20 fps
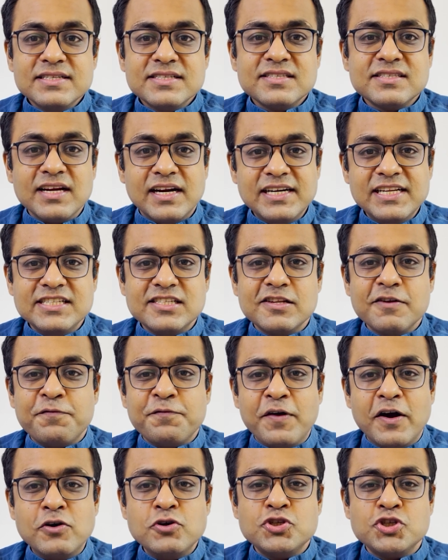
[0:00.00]
studies have
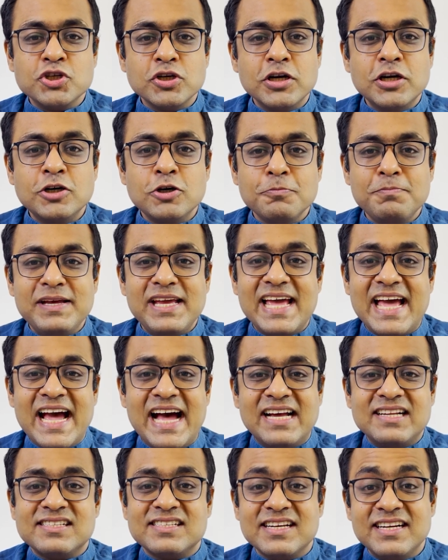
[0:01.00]
found sugar to be
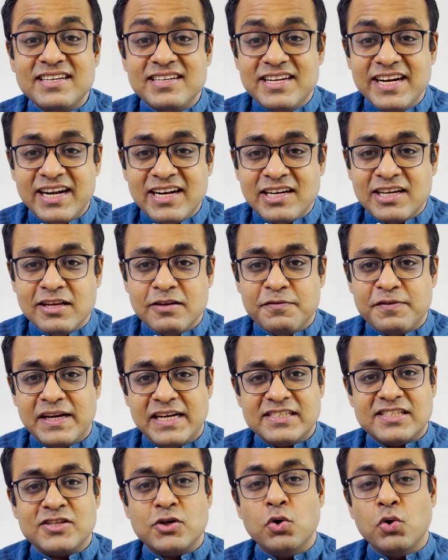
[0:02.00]
as addictive
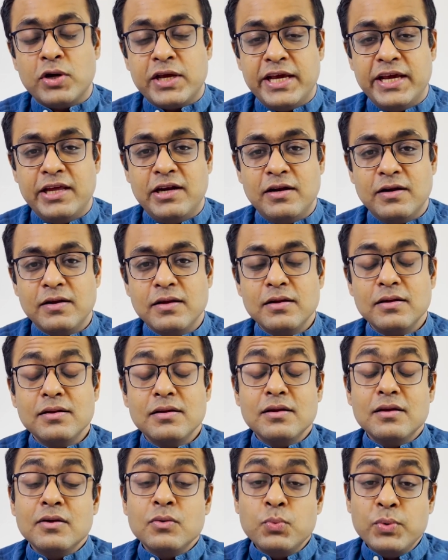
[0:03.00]
as cocaine,
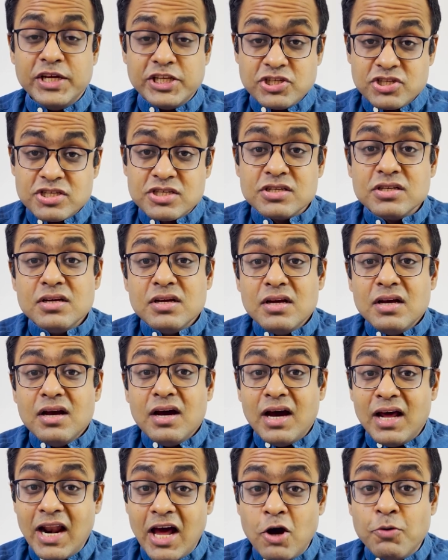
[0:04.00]
which,
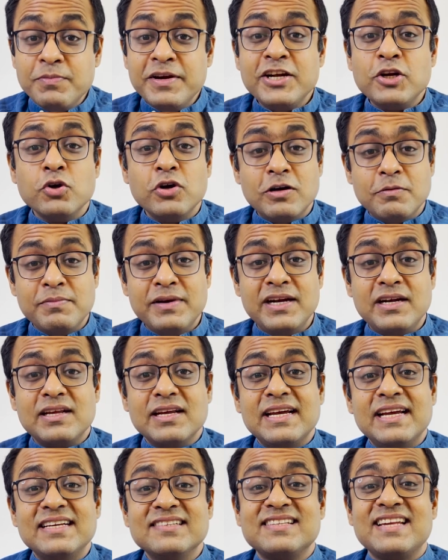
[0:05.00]
allow me to admit,
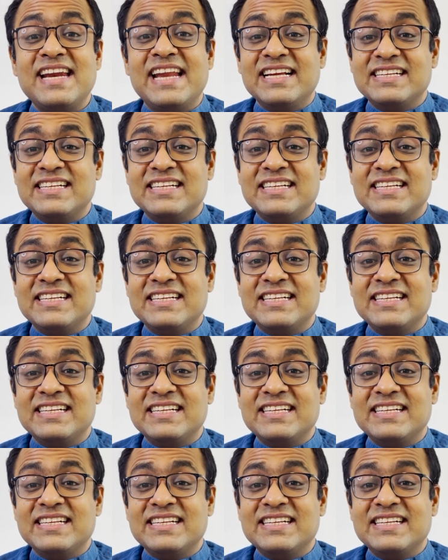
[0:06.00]
is an